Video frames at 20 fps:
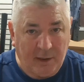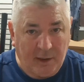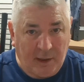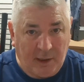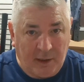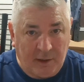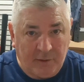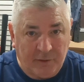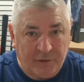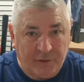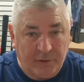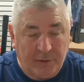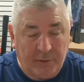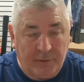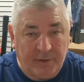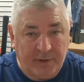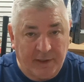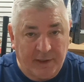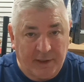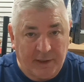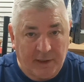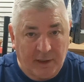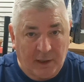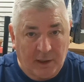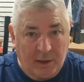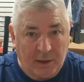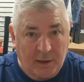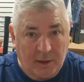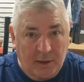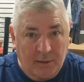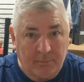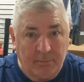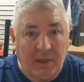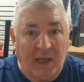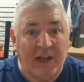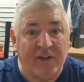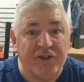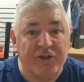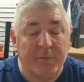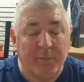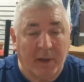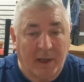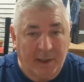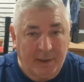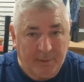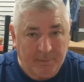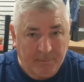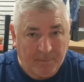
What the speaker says: into the engine bay,